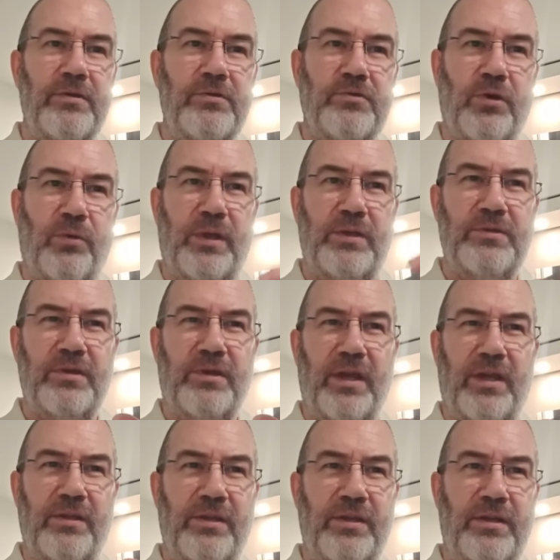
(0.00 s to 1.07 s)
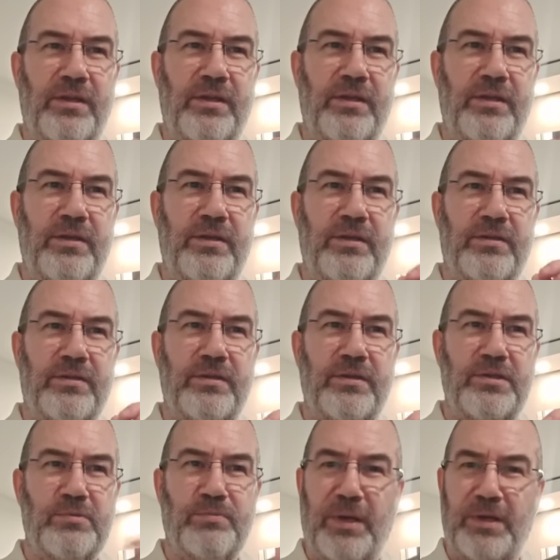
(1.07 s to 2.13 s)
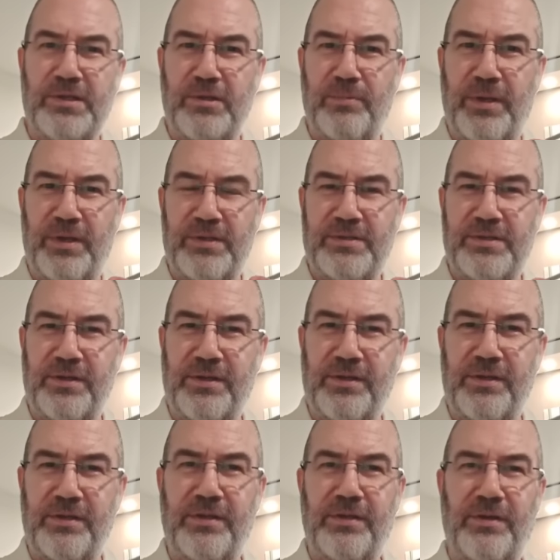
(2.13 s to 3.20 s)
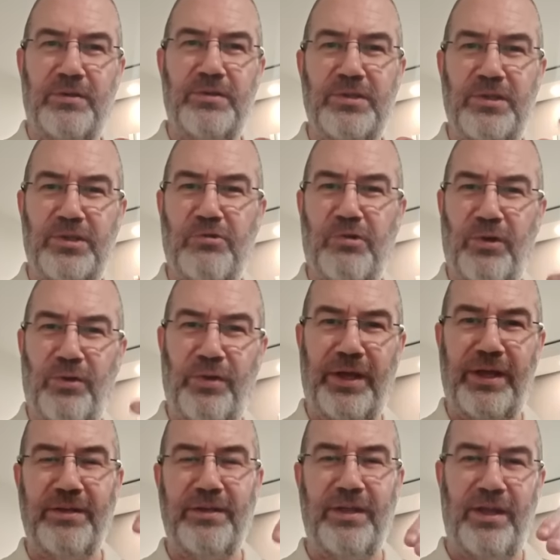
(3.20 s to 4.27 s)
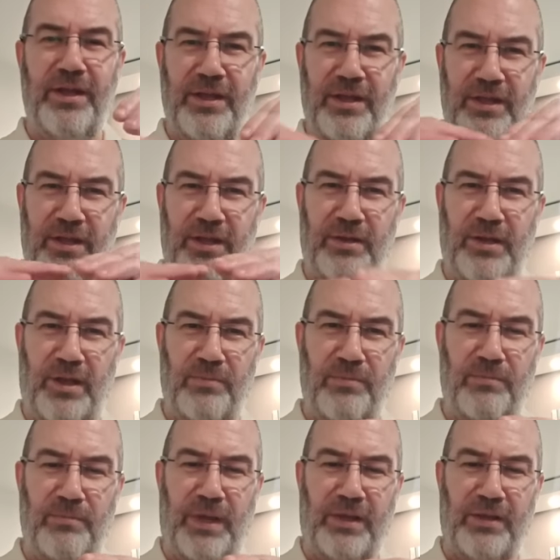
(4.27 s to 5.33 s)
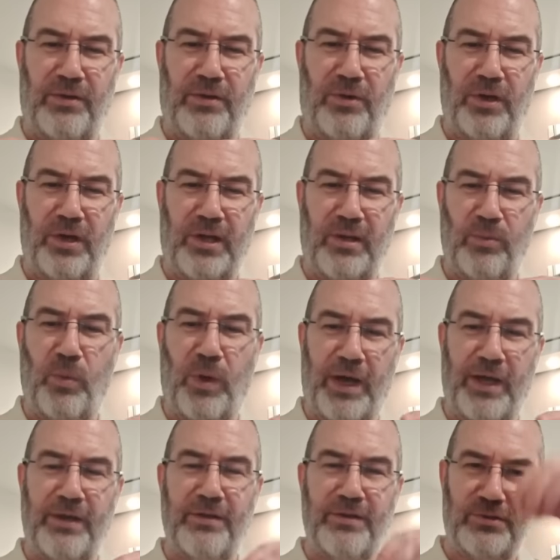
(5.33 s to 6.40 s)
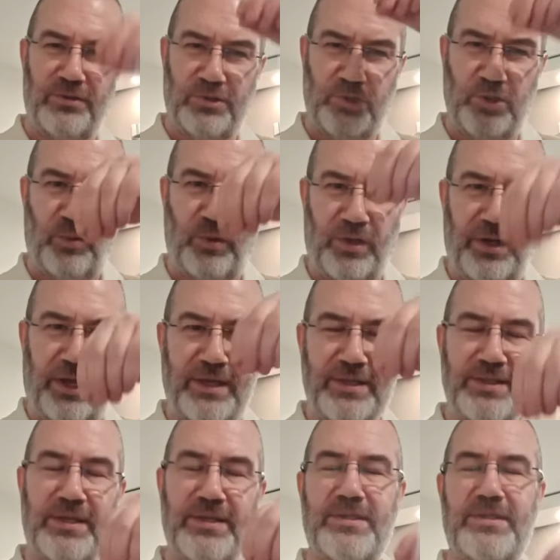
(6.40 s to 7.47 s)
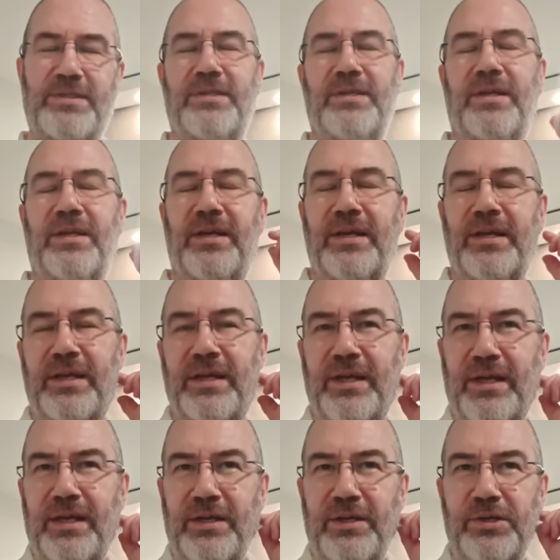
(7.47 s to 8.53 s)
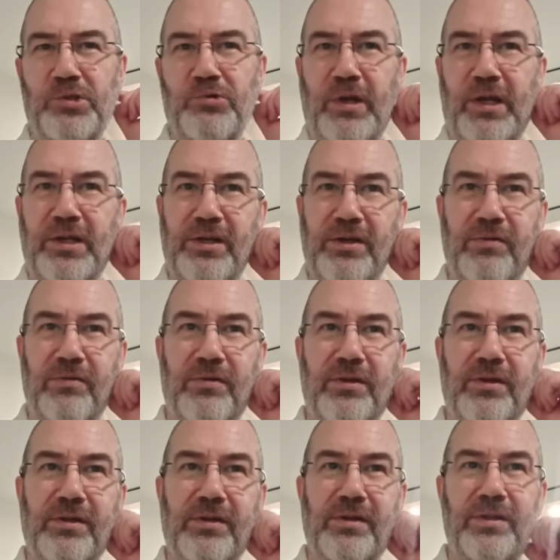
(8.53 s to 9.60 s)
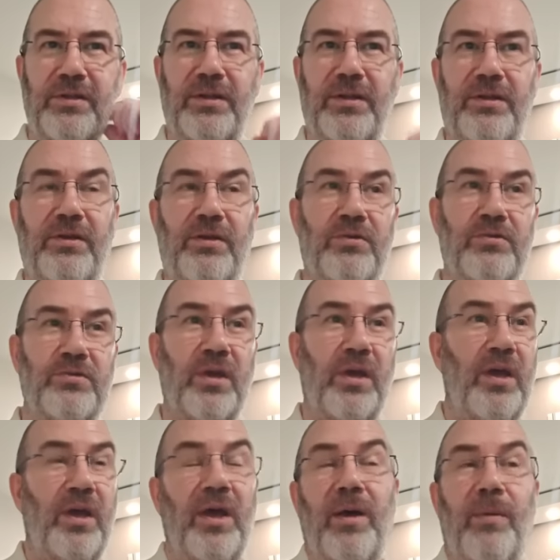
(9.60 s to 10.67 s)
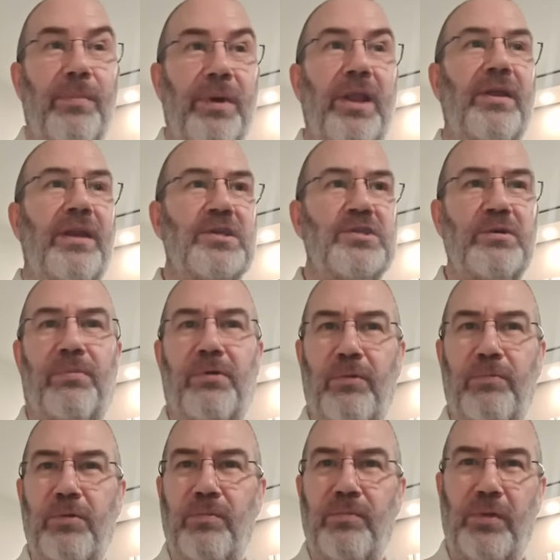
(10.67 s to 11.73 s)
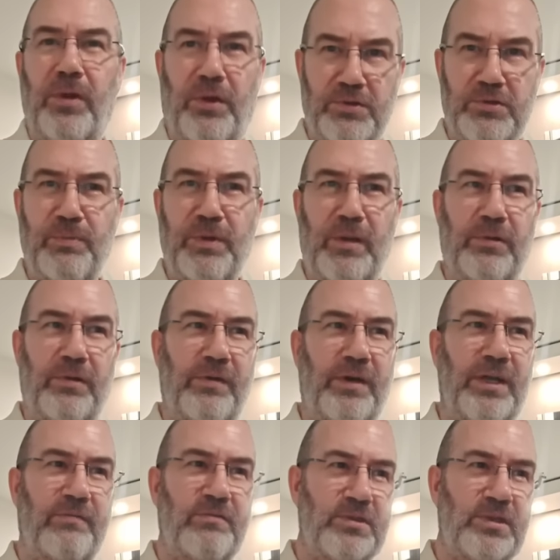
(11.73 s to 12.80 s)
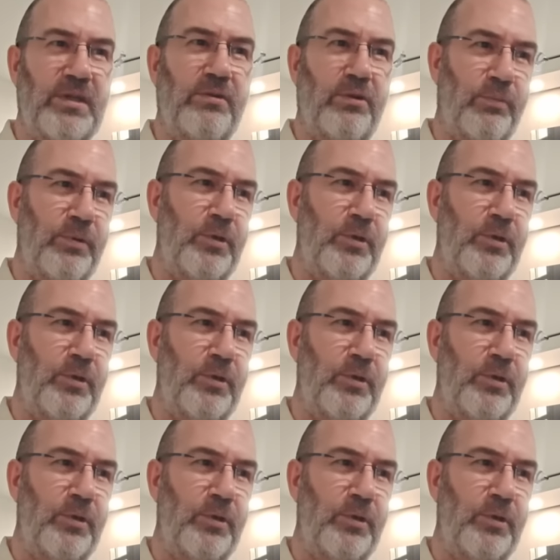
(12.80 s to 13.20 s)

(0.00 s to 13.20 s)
So we had to get the spacer bit onto the drill then and make the hole a little wider just so we could access straight down in those. But I think that's a problem lots of people have had. I've seen other